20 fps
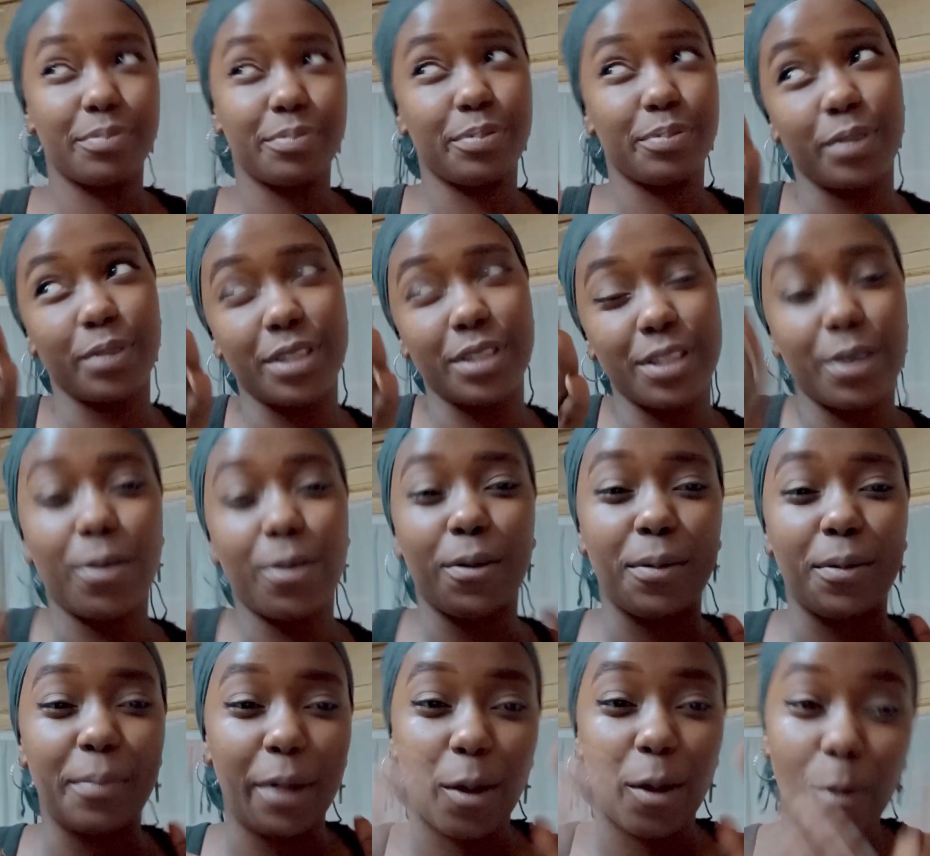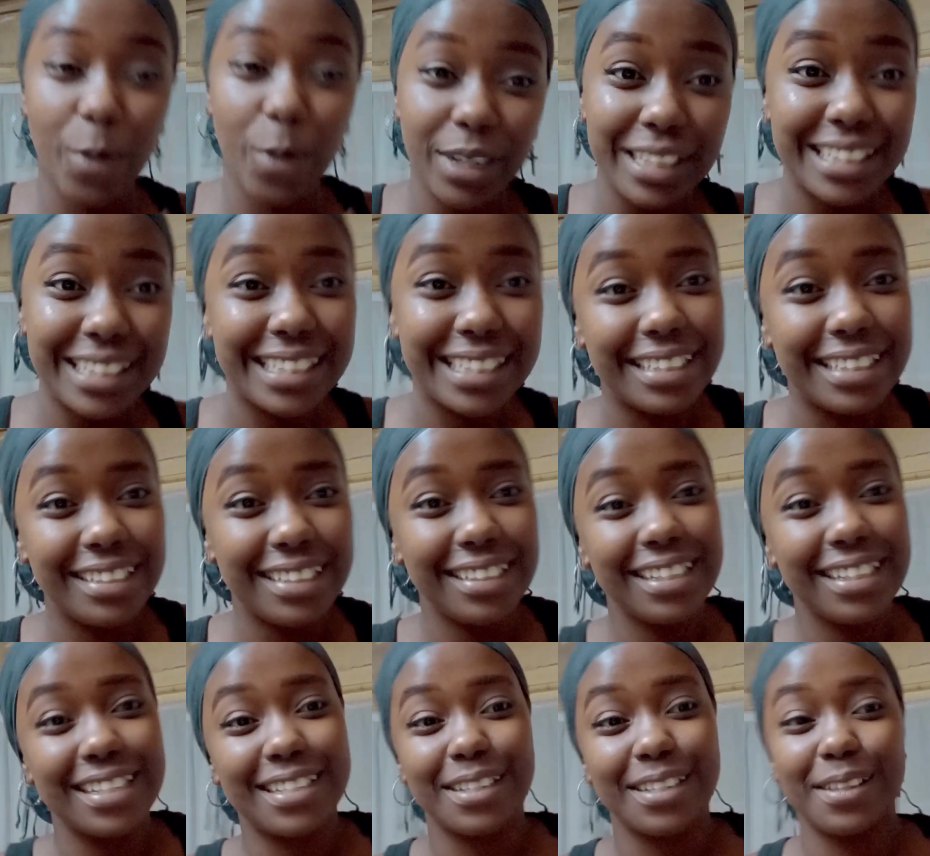what's it called, my
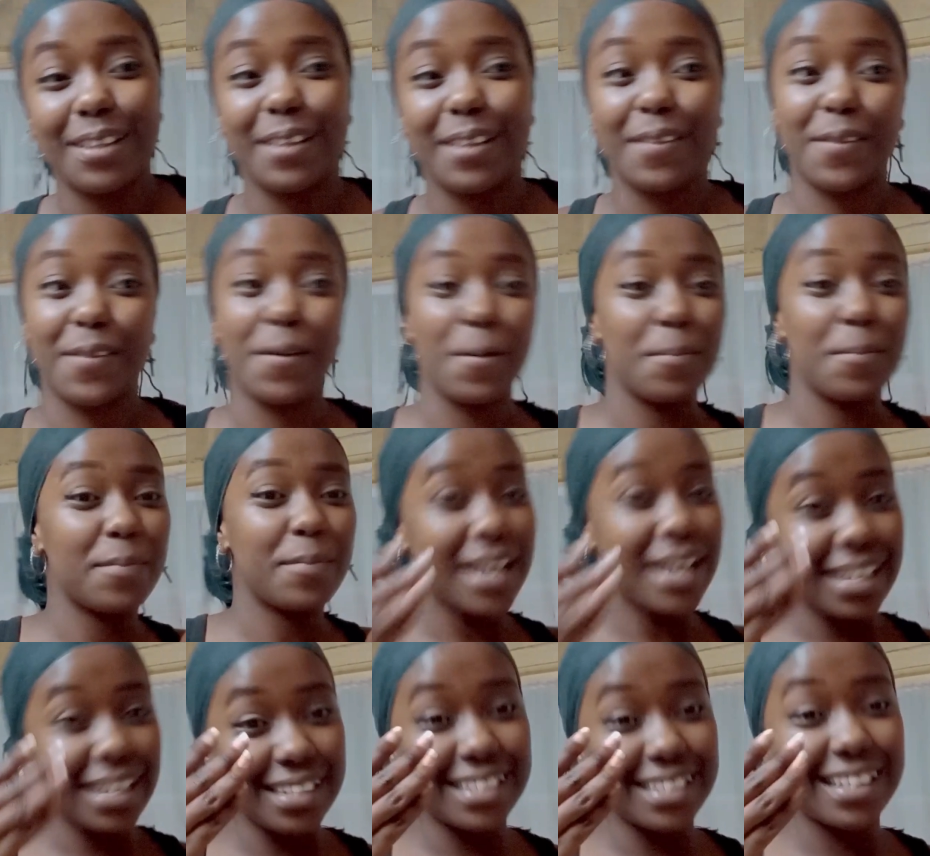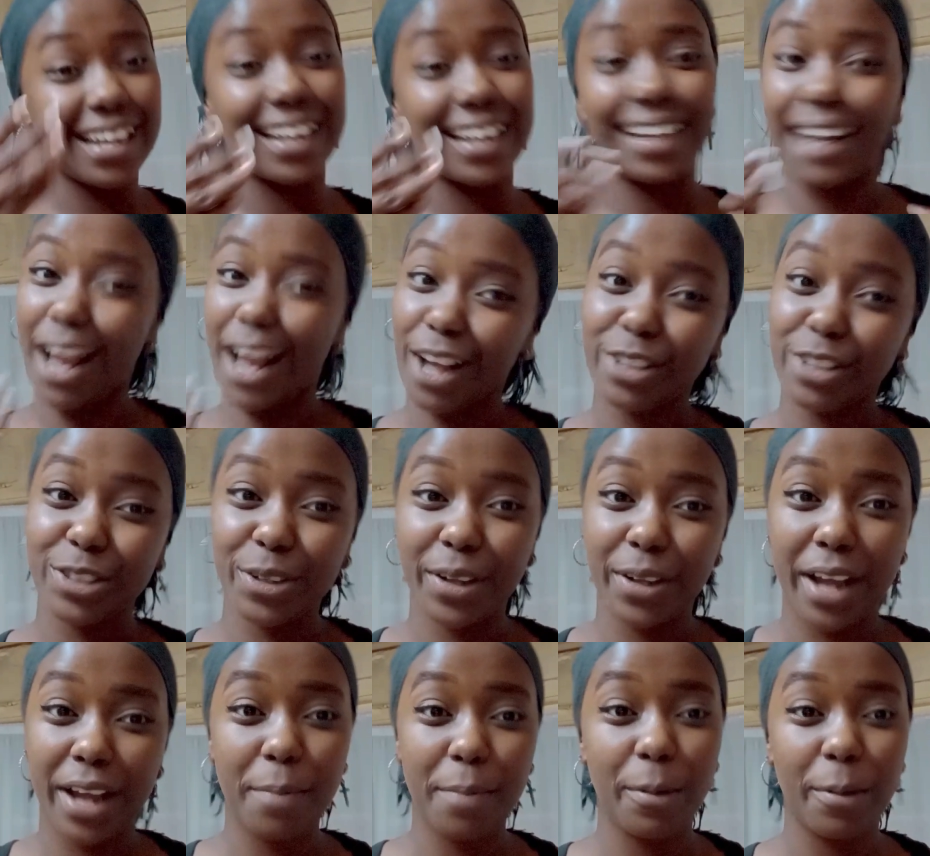quality isn't the best like an actual
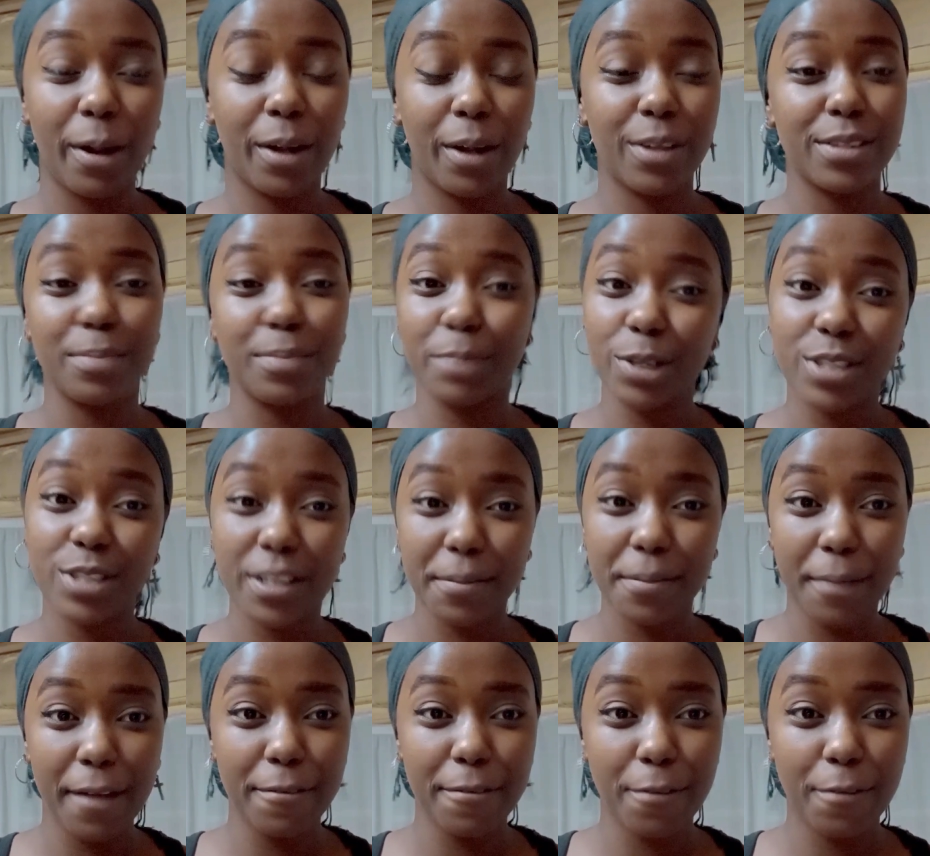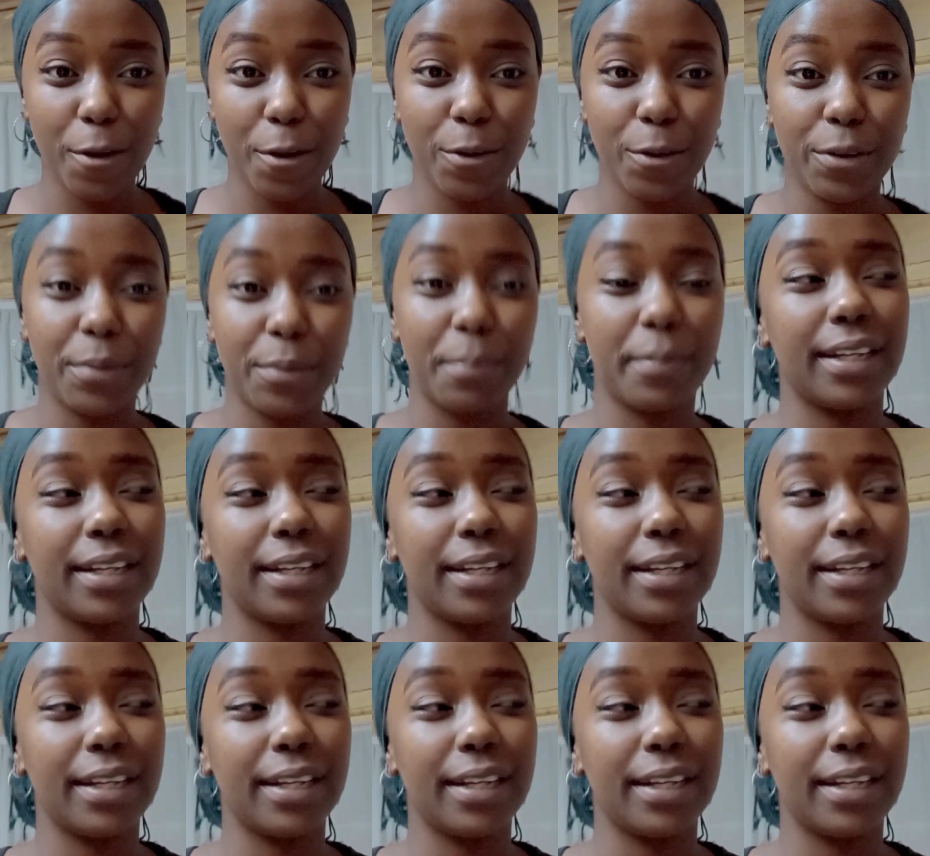camera because I'm using my phone,